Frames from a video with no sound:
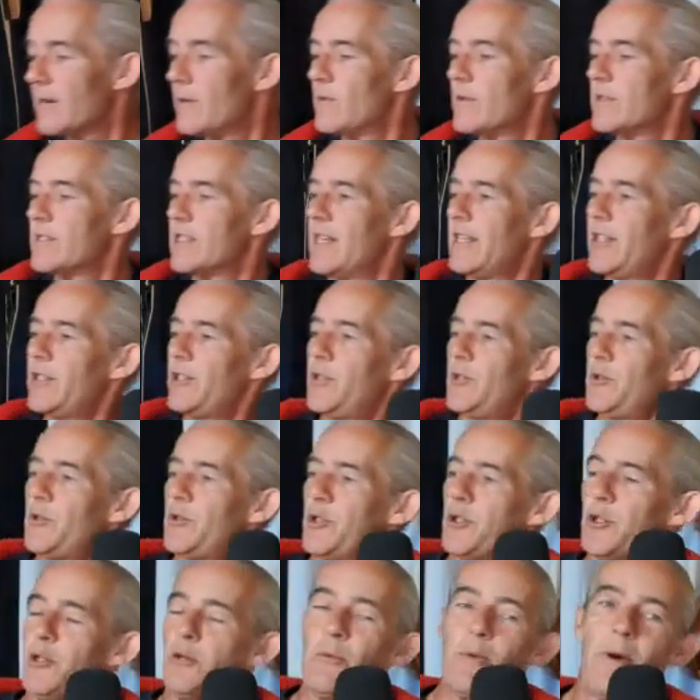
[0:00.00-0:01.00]
I was on
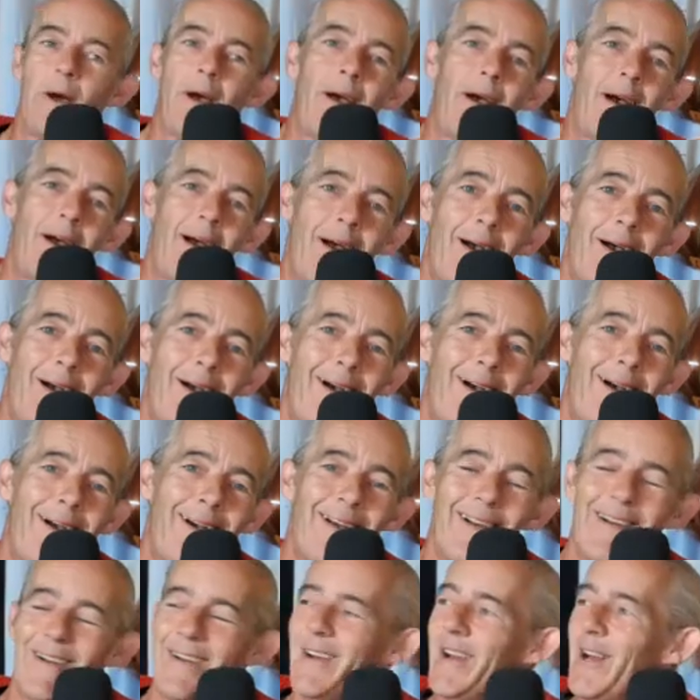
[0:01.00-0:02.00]
YouTube.
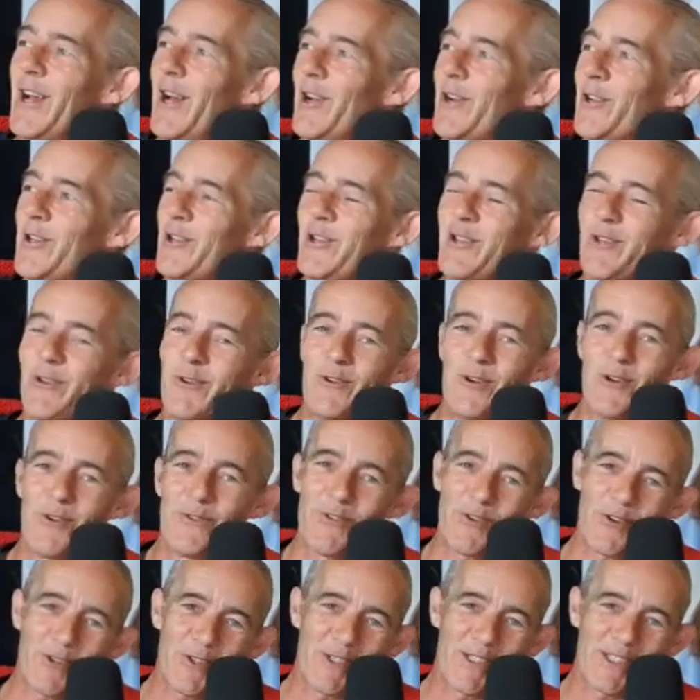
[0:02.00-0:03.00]
The
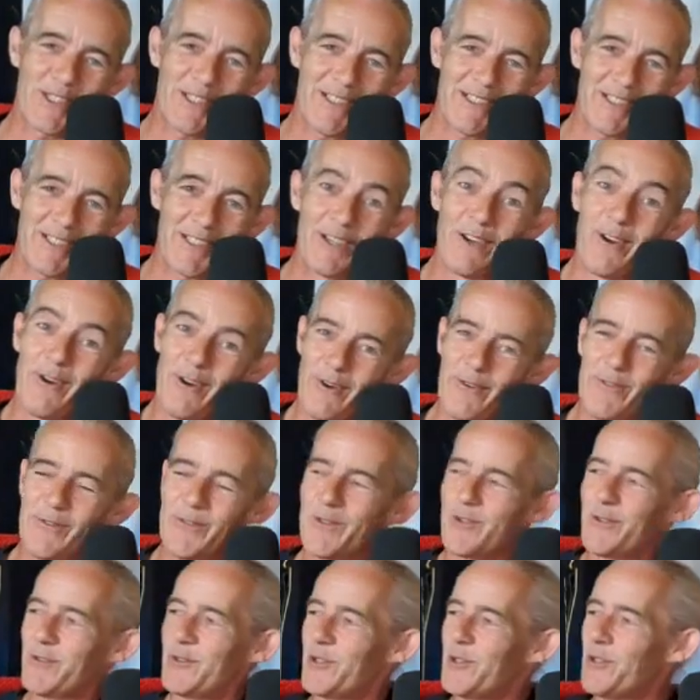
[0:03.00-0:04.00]
University of
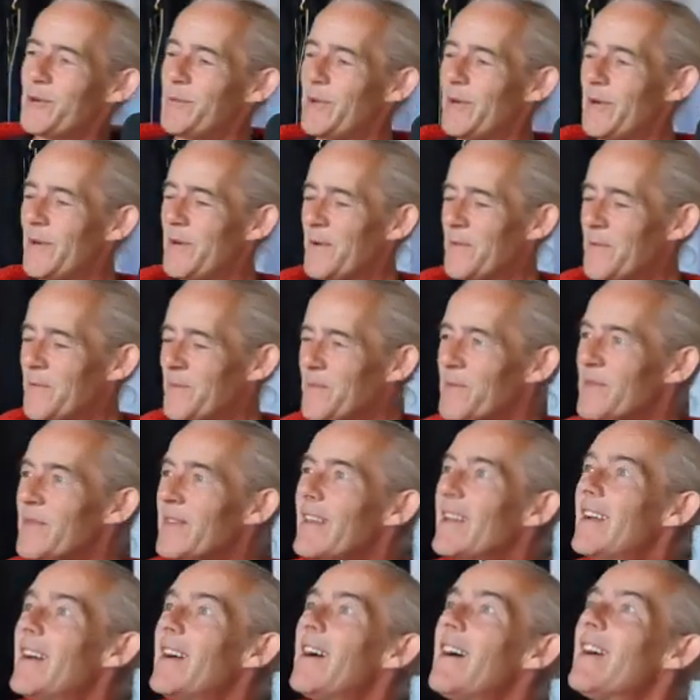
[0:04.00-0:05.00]
YouTube.
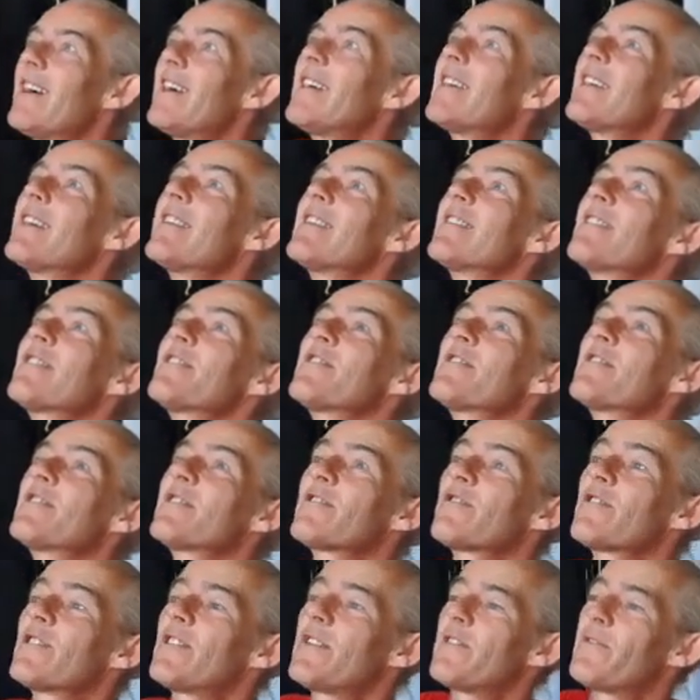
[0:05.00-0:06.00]

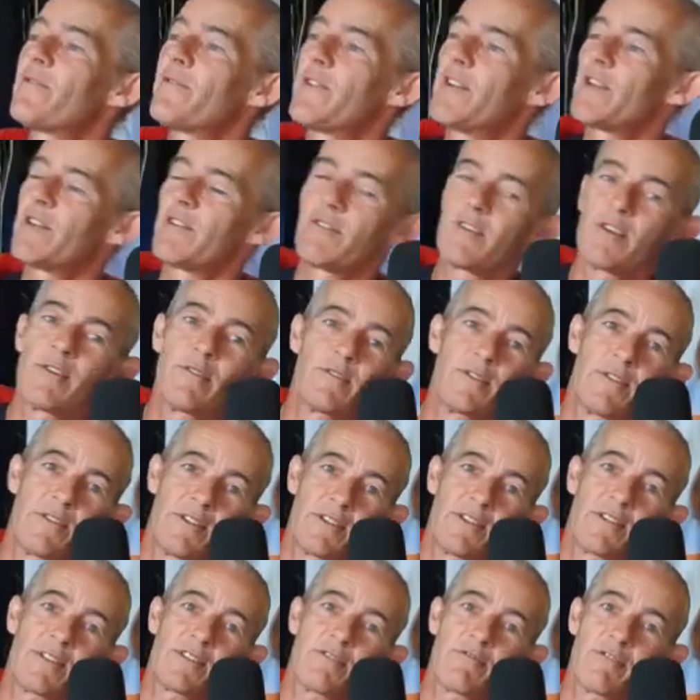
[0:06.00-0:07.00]
Just trying to figure out,
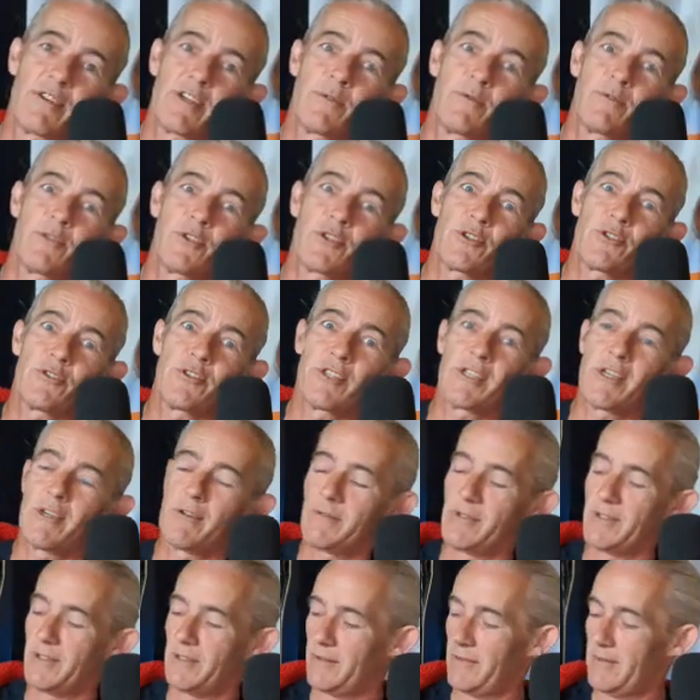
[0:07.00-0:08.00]
is there anyone showing you
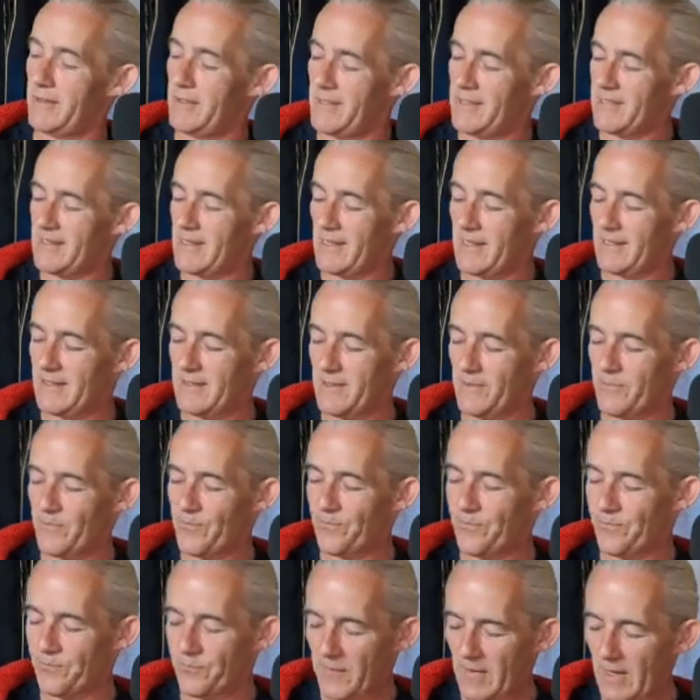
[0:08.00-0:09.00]
how to do these things?
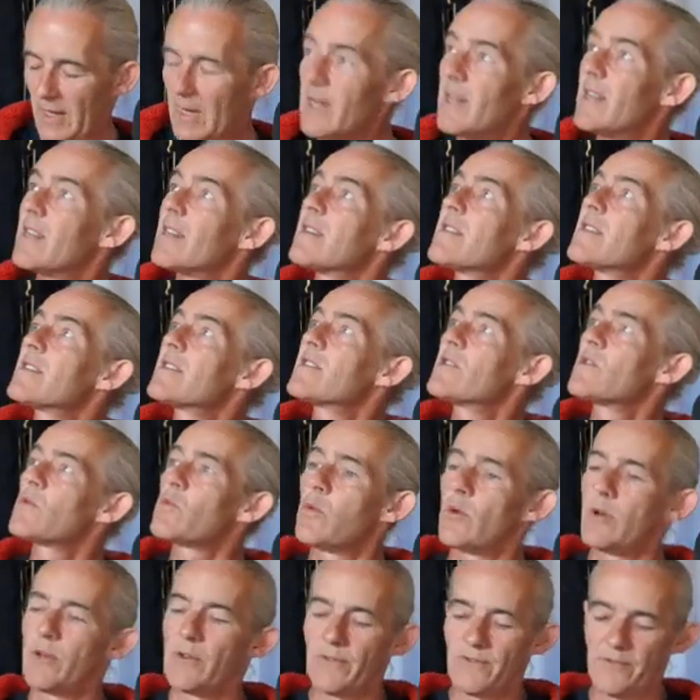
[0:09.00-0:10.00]
This is
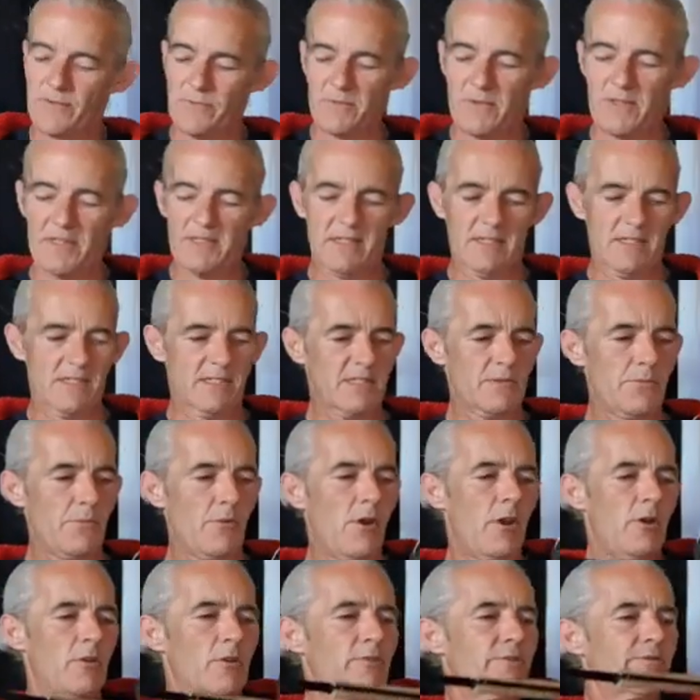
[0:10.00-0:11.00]
one of them. This is the
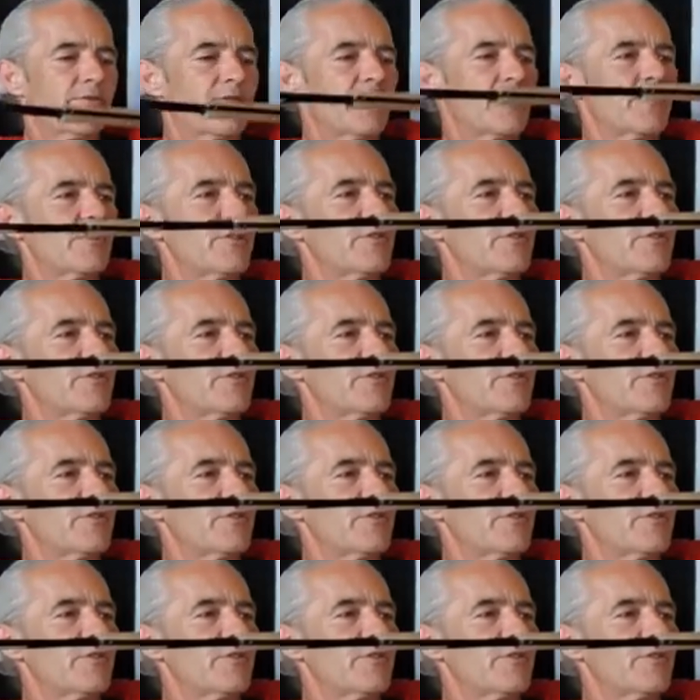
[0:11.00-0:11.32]
smaller of the